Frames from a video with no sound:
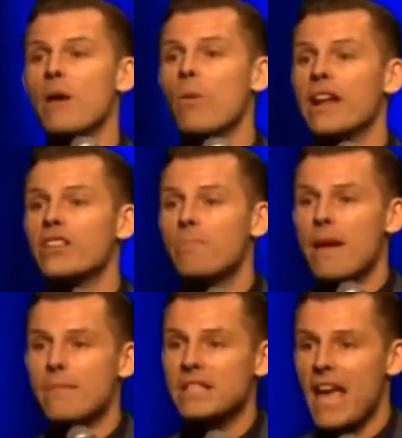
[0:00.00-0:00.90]
by wetting the
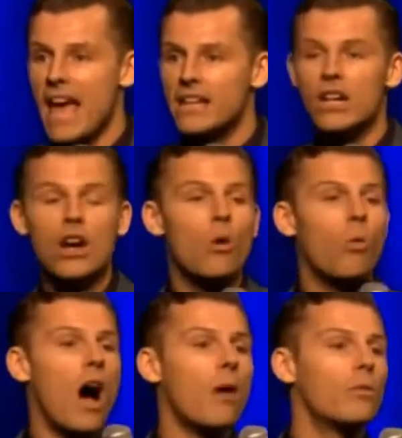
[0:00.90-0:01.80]
baby's head,
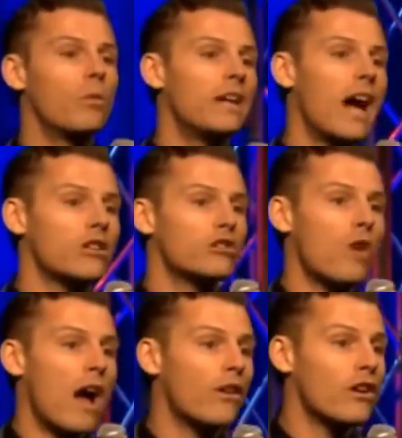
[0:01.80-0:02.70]
why would we not
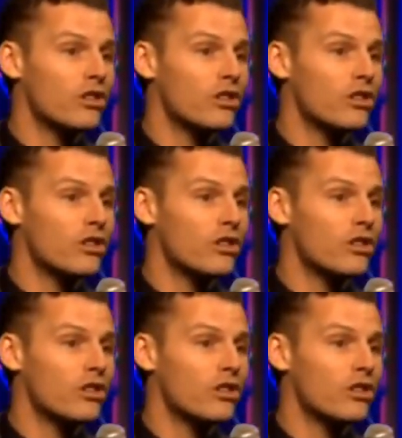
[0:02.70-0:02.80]
drown our